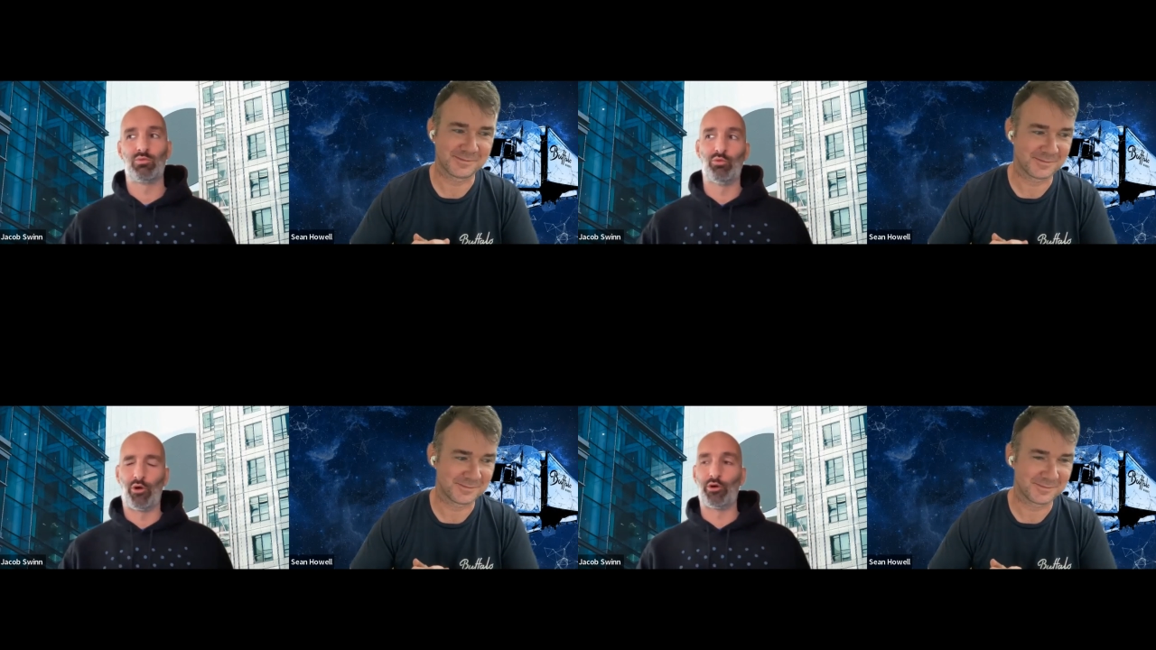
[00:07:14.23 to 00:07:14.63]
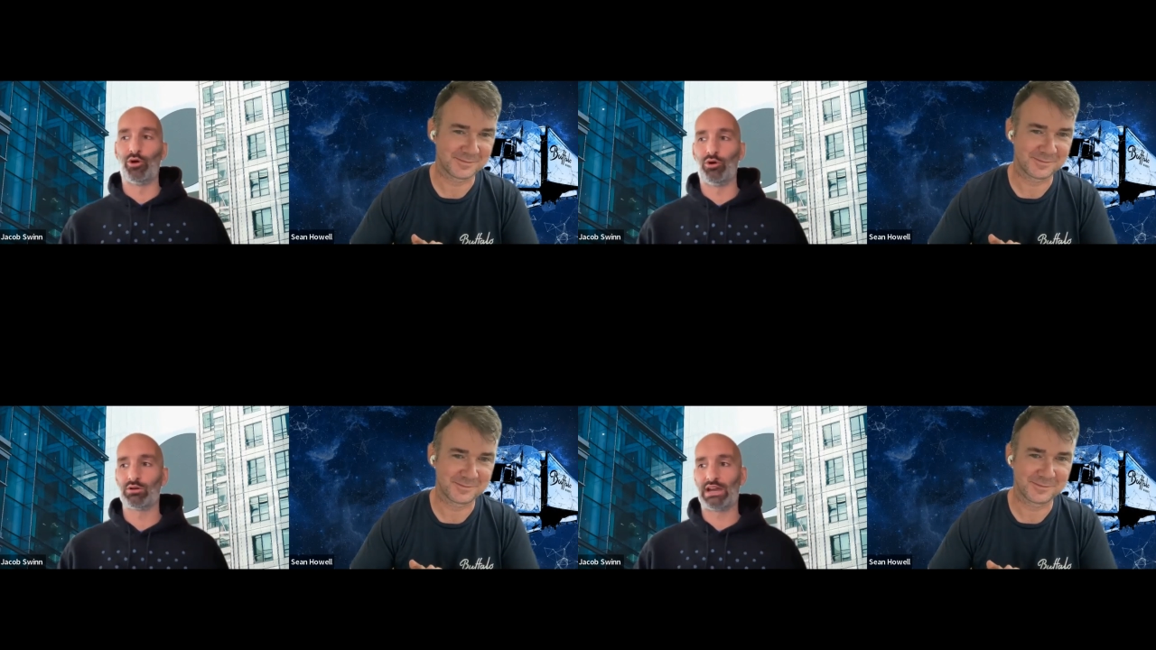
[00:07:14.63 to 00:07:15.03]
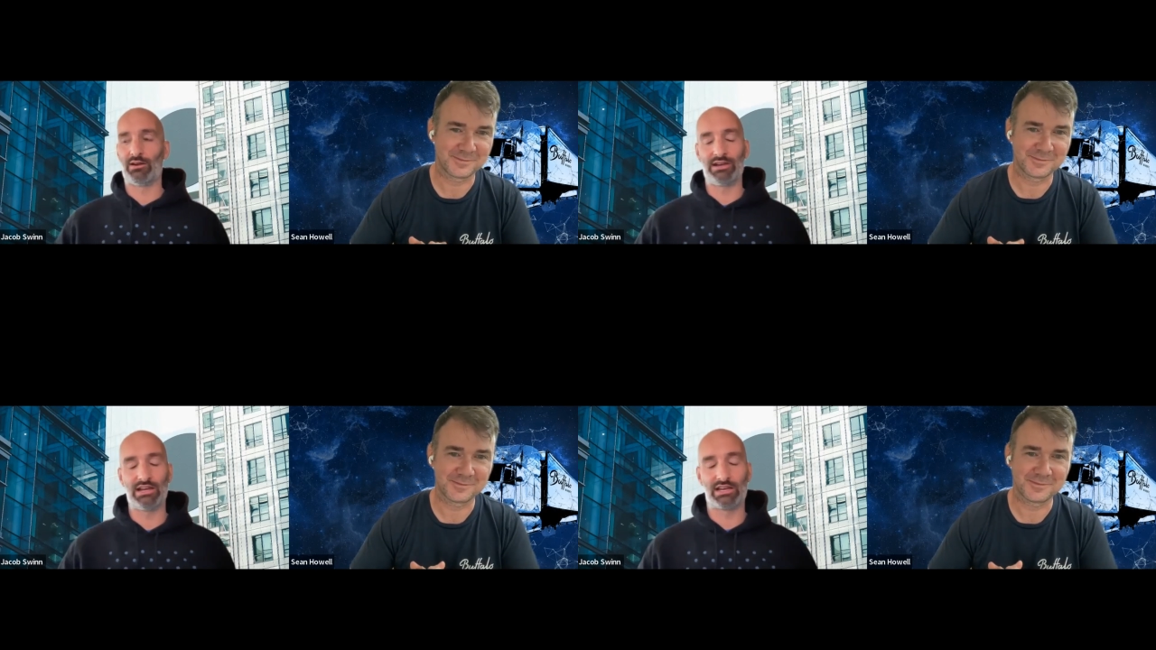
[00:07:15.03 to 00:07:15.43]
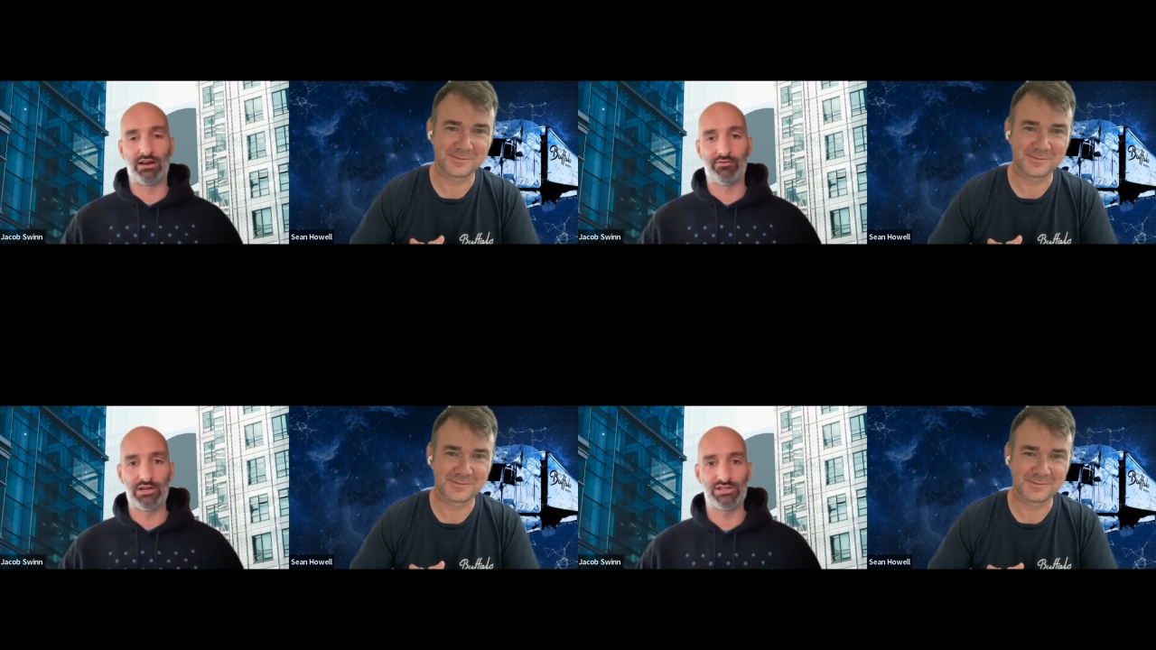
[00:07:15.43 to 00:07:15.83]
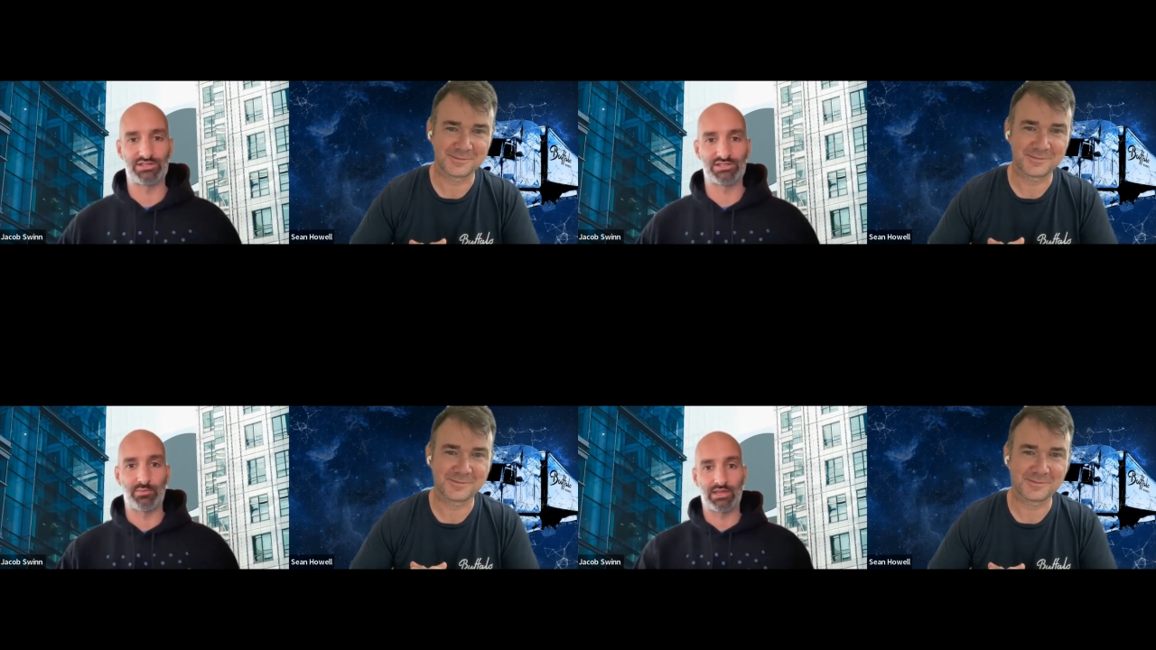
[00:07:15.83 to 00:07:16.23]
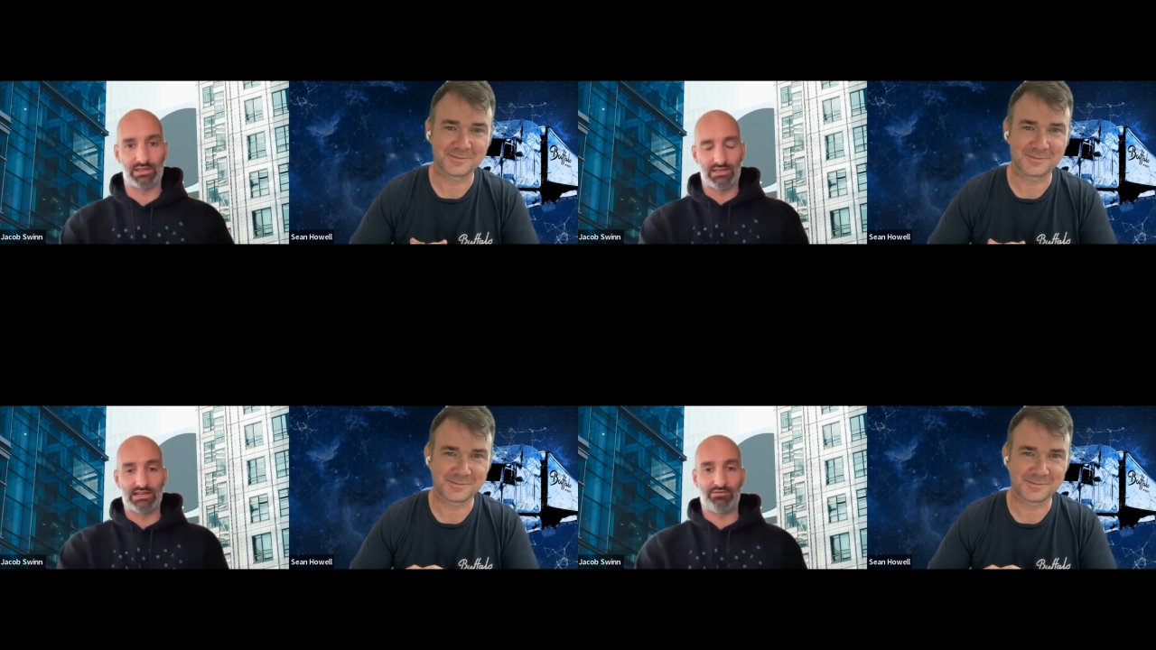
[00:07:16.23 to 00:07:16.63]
Speaker 1: rural area coverage is something that